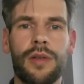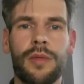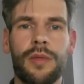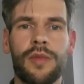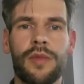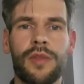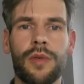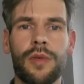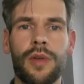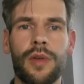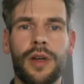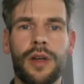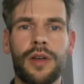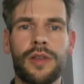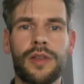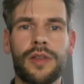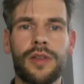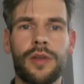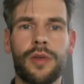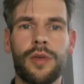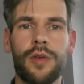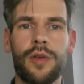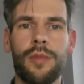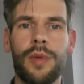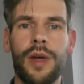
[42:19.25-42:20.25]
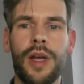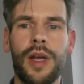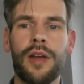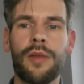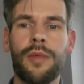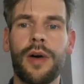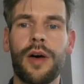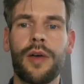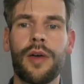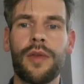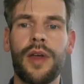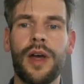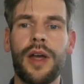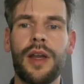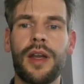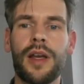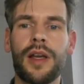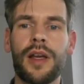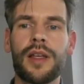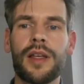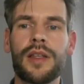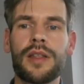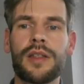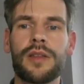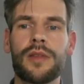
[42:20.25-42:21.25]
So there's no debate about that, I
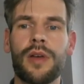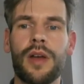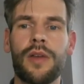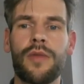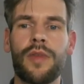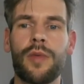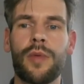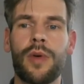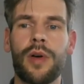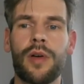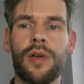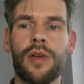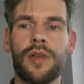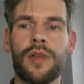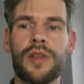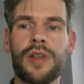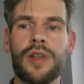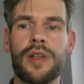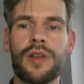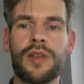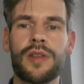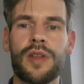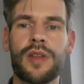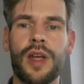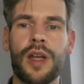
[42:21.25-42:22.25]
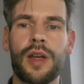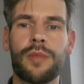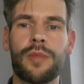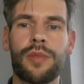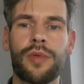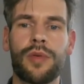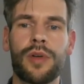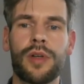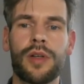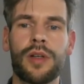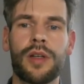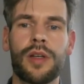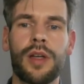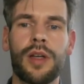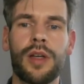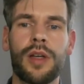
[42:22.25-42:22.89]
guess. So everyone considers that important.